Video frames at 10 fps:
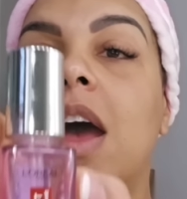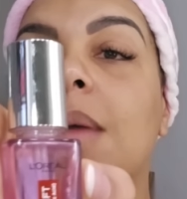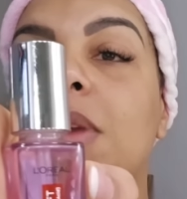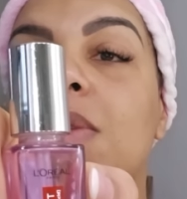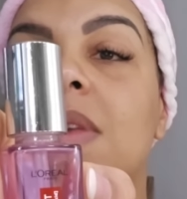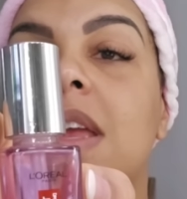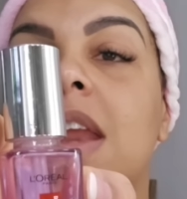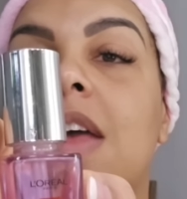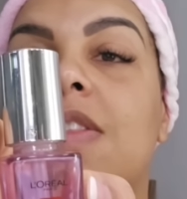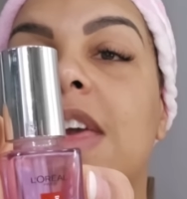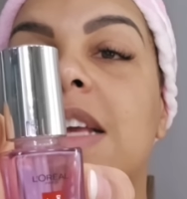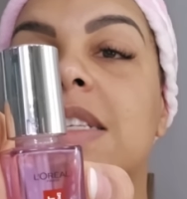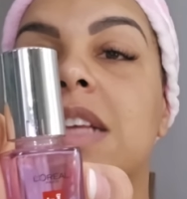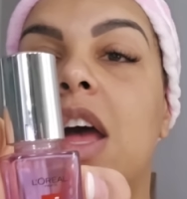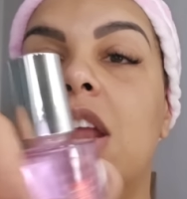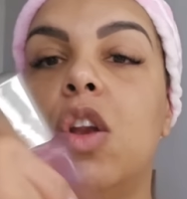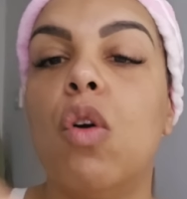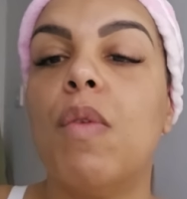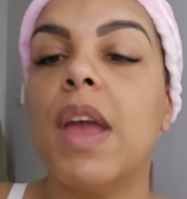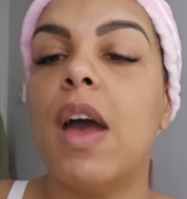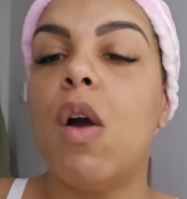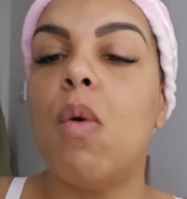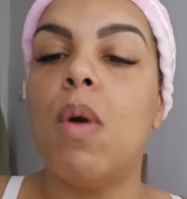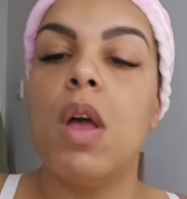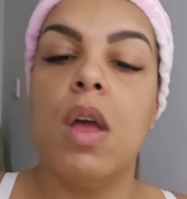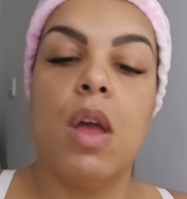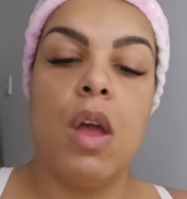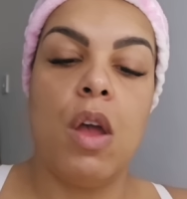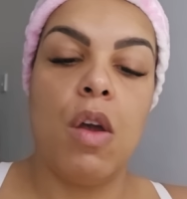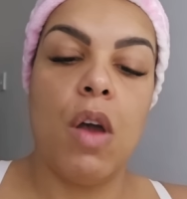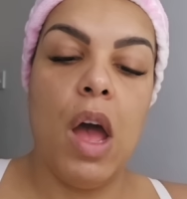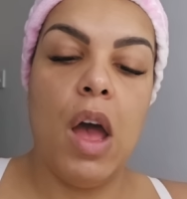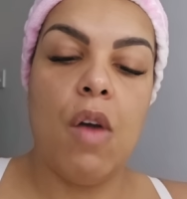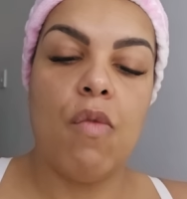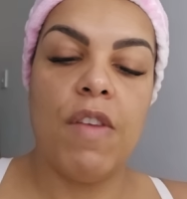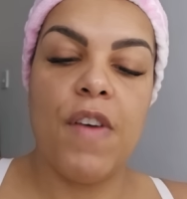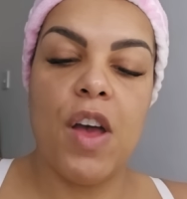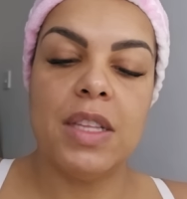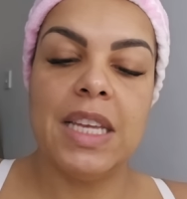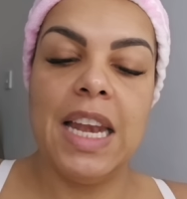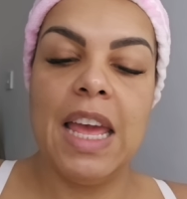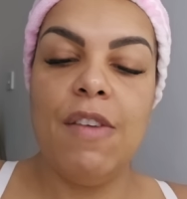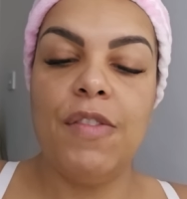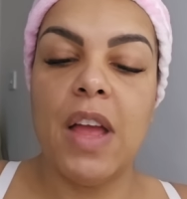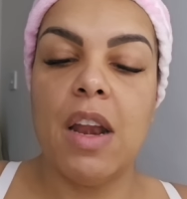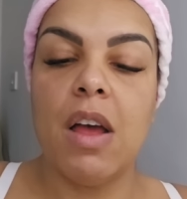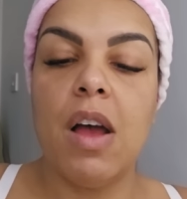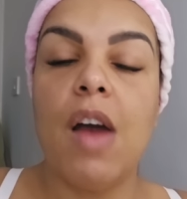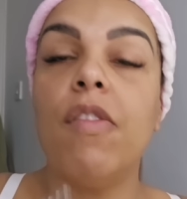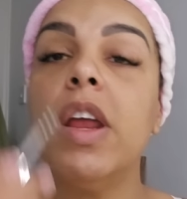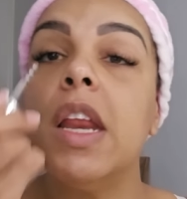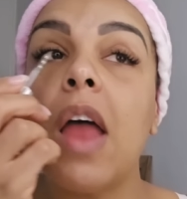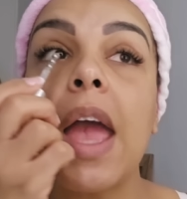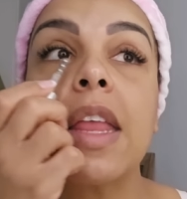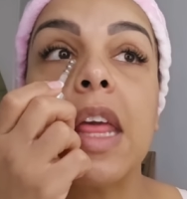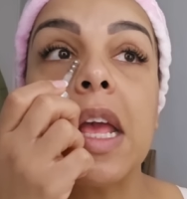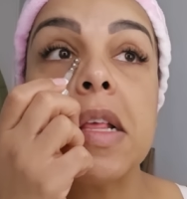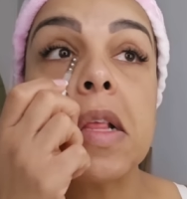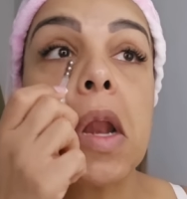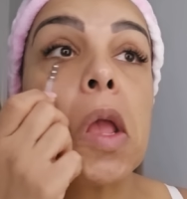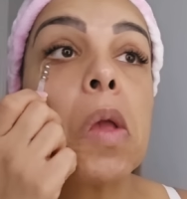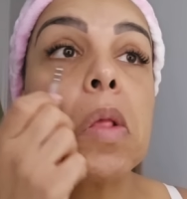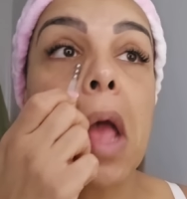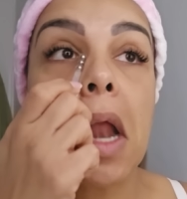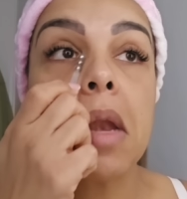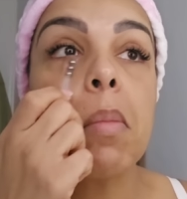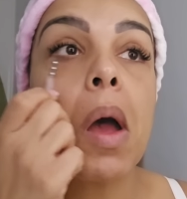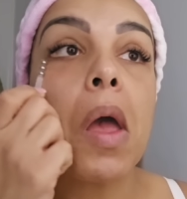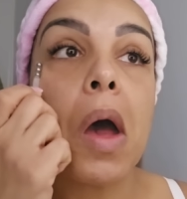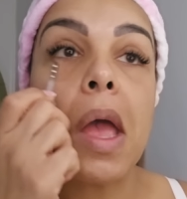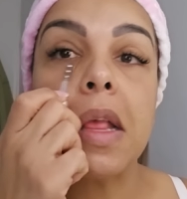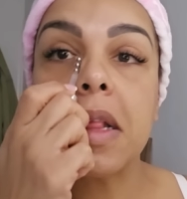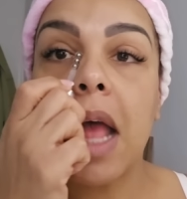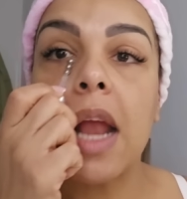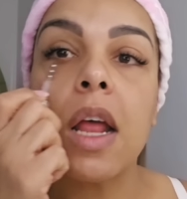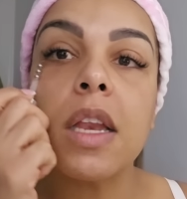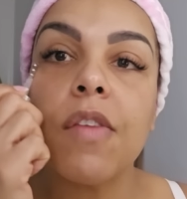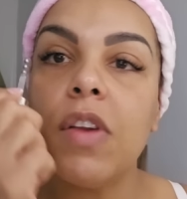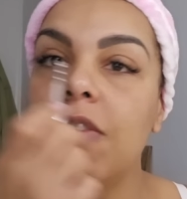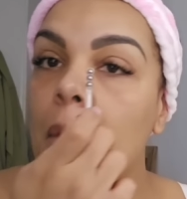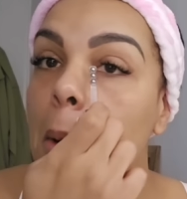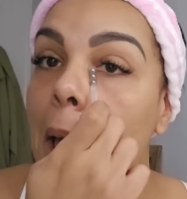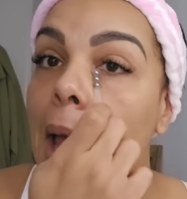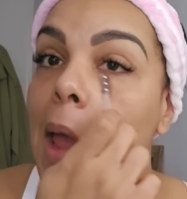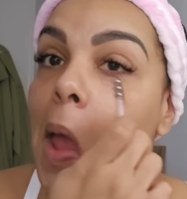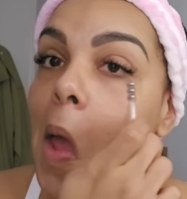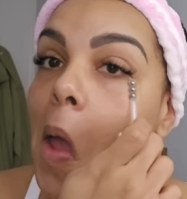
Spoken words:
I'm using this L'Oreal Reverta Lift and I really like this, and I use it under my eyes and I definitely feel like